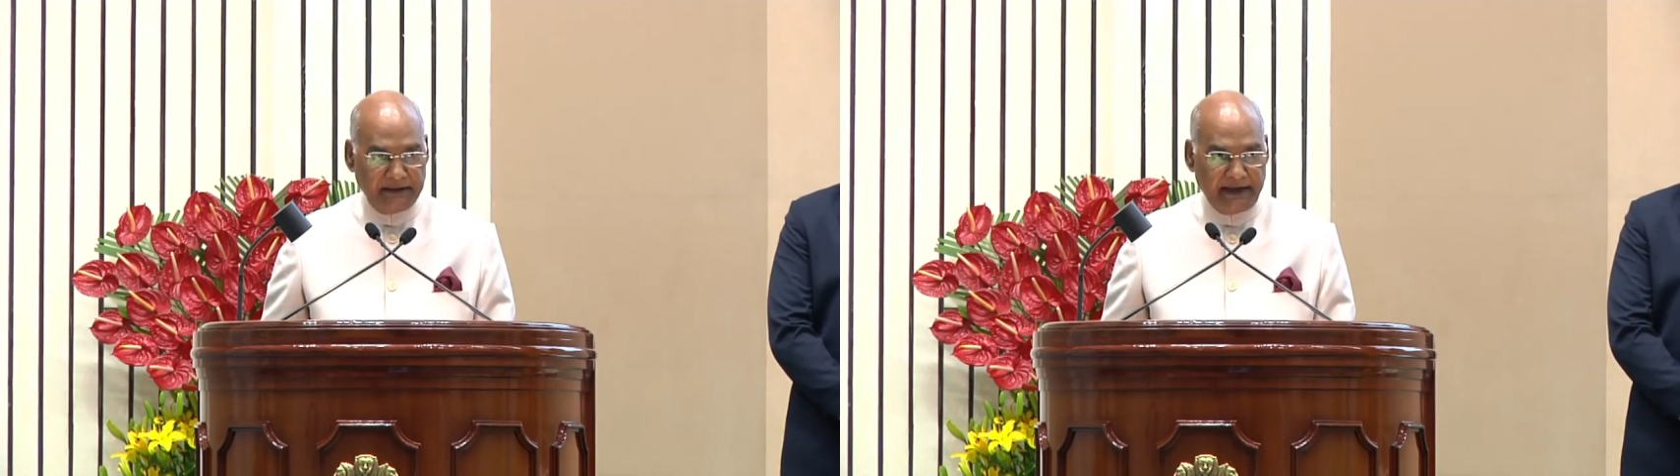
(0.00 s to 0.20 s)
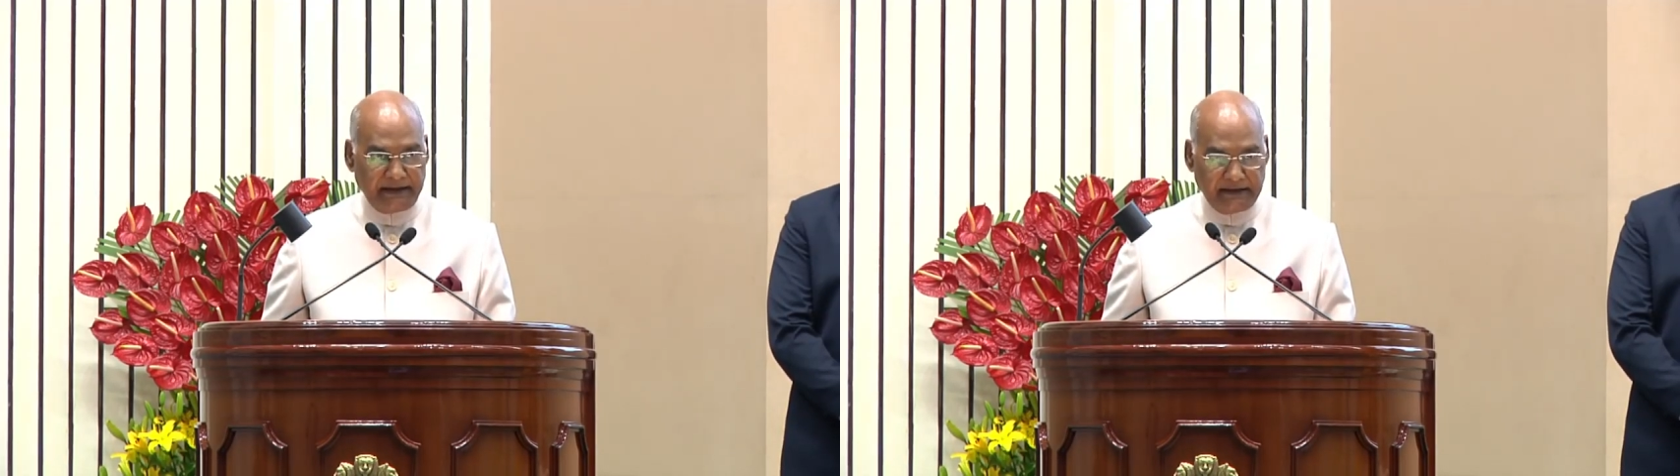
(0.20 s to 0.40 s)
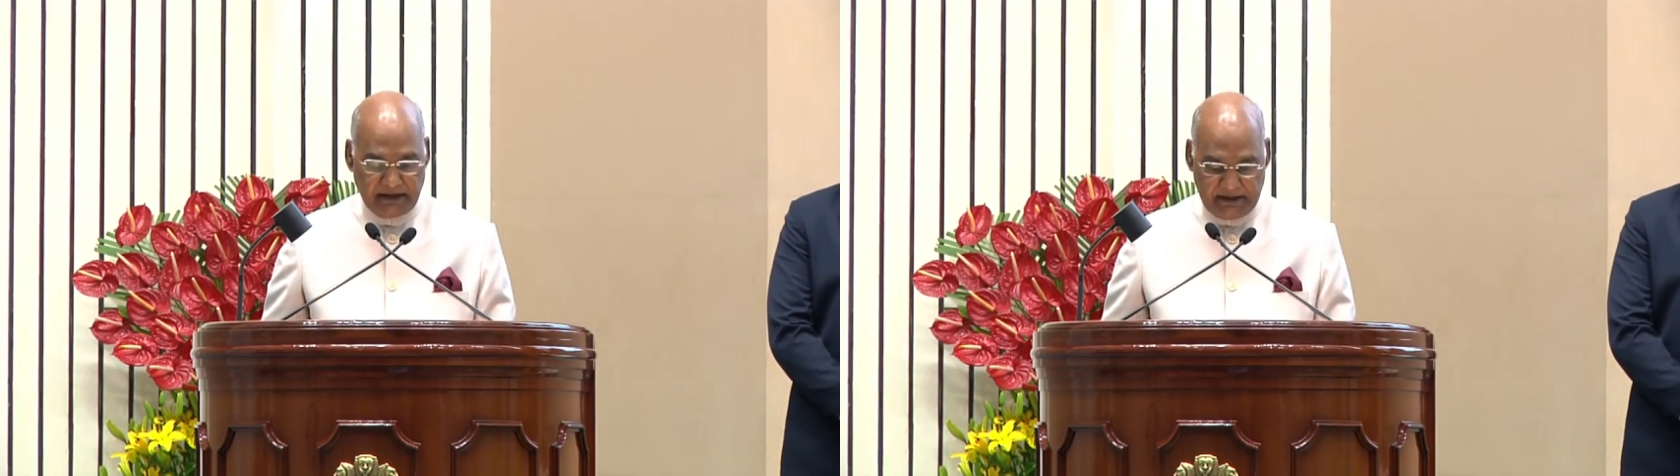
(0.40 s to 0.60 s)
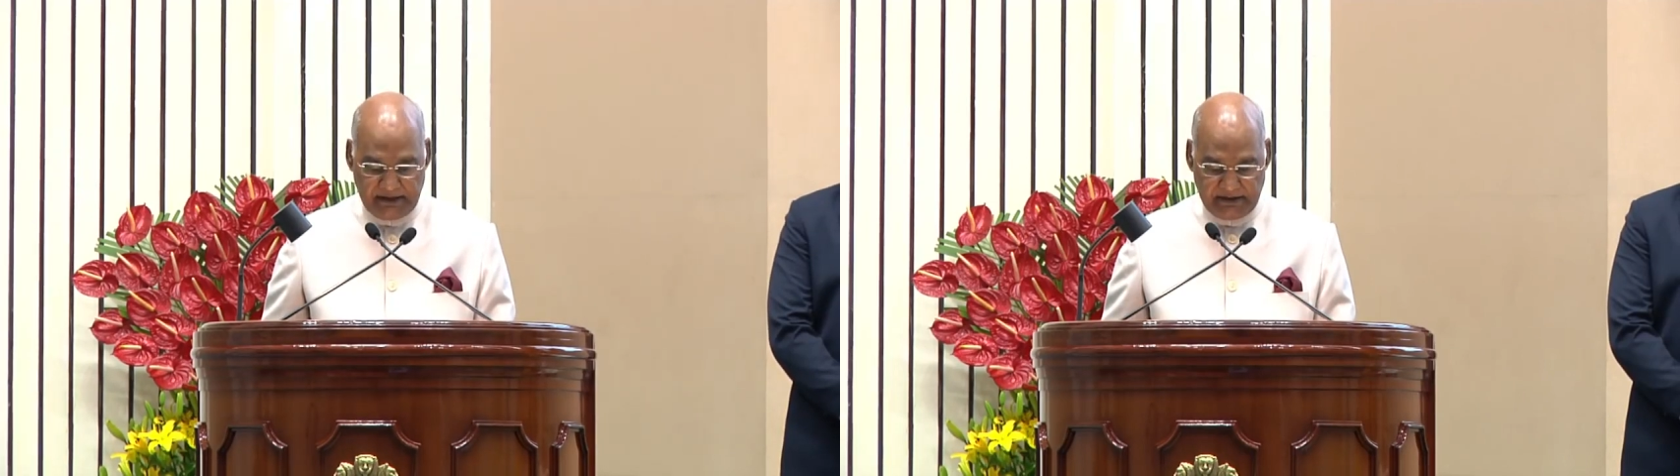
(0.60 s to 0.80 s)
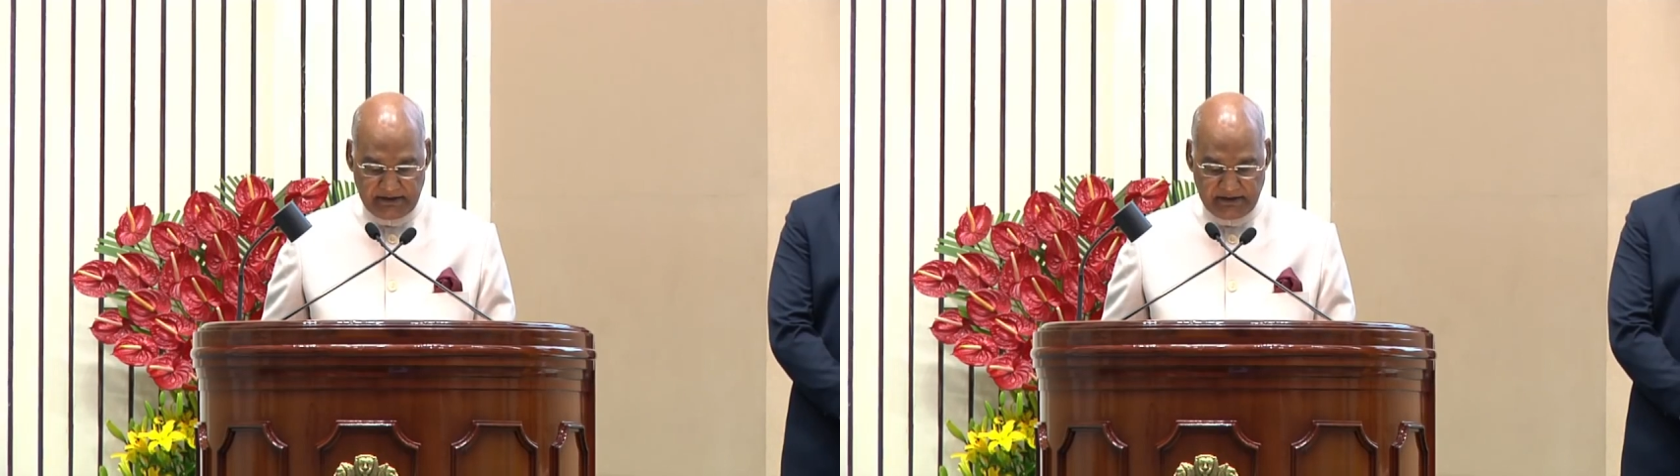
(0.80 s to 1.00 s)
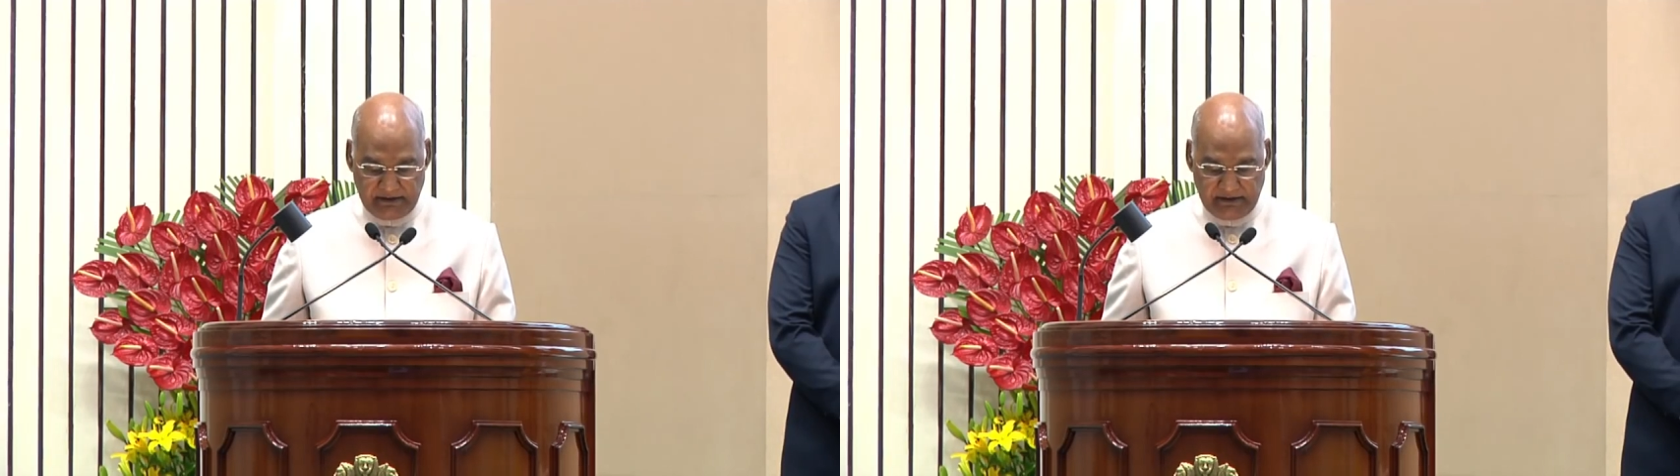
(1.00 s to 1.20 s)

that carried